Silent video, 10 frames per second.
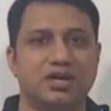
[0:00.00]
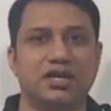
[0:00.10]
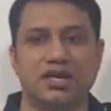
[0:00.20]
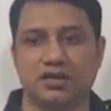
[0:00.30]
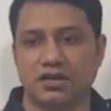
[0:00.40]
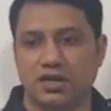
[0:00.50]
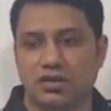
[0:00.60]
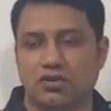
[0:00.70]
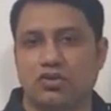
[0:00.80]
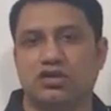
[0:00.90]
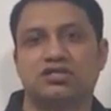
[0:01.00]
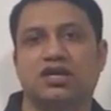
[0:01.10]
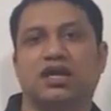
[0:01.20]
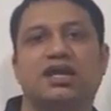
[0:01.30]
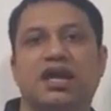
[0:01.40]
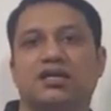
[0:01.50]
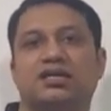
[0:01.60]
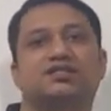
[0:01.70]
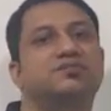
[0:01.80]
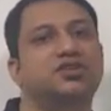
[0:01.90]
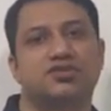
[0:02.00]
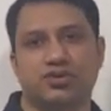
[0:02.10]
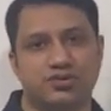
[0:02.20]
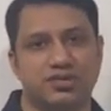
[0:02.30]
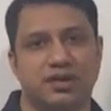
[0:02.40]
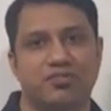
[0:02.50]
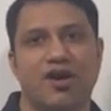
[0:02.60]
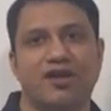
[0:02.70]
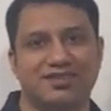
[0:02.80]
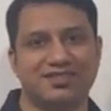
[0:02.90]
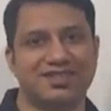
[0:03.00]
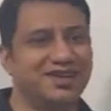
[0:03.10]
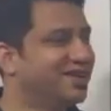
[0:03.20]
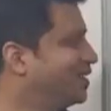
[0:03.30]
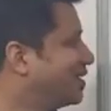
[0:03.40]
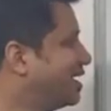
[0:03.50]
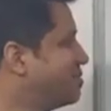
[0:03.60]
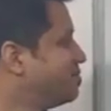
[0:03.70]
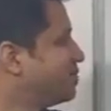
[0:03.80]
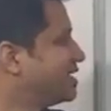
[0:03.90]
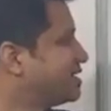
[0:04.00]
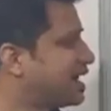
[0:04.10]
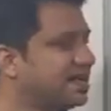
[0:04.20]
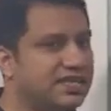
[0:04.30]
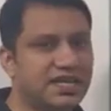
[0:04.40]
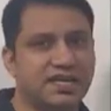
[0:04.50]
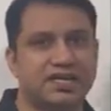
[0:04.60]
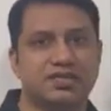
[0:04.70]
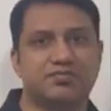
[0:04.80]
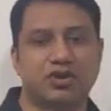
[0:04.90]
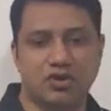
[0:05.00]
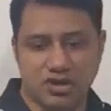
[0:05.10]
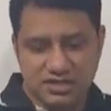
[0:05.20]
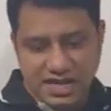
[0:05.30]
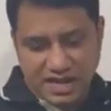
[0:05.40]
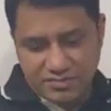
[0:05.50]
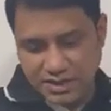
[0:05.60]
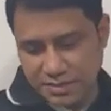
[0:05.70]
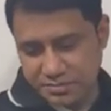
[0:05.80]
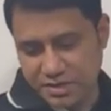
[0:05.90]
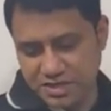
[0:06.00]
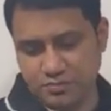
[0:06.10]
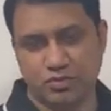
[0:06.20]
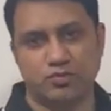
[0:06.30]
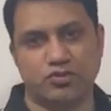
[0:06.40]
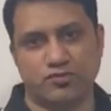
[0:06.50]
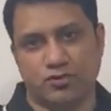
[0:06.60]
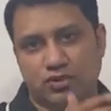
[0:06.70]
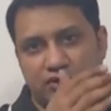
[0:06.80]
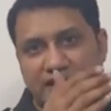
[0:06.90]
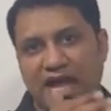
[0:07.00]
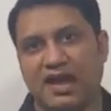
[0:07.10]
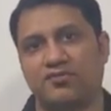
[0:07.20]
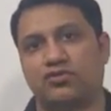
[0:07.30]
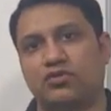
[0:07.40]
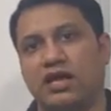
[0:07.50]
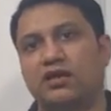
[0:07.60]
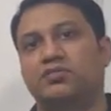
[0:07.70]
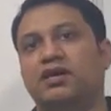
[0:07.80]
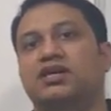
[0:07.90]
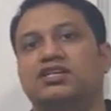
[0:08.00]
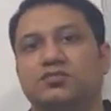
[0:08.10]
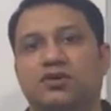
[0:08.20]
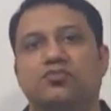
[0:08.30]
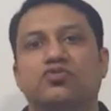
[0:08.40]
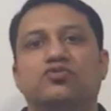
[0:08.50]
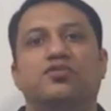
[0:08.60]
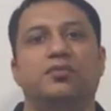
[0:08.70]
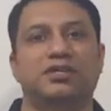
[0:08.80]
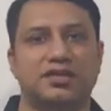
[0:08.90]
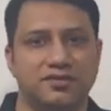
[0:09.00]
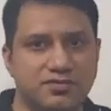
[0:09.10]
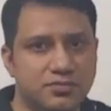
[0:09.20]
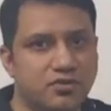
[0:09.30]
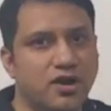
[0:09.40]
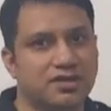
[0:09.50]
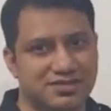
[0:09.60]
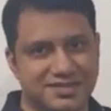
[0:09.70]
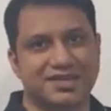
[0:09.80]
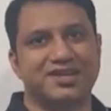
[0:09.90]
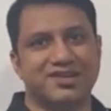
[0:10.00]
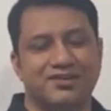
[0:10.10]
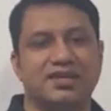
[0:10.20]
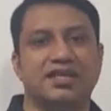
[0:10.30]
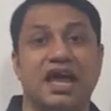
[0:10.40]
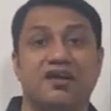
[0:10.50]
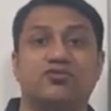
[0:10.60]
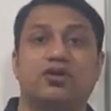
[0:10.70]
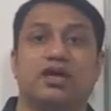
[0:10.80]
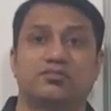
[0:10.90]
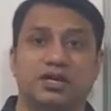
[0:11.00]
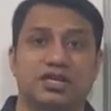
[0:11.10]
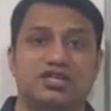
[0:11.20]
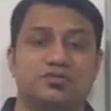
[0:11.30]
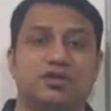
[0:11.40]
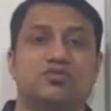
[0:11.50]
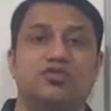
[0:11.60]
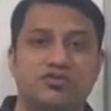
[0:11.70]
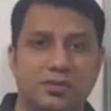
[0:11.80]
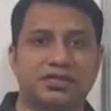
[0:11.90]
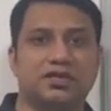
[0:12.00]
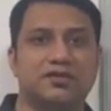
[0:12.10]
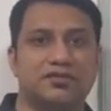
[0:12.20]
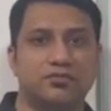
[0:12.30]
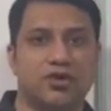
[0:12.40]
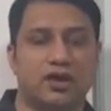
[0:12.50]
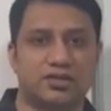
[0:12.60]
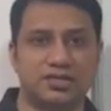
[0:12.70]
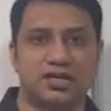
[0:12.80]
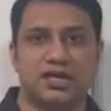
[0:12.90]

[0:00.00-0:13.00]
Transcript: built in to constantly get customers to use their products. Okay, the second thing is, because they have a depth-based portfolio, they have to help the customer move among the different products. Okay, they have to help the customer move among the different products.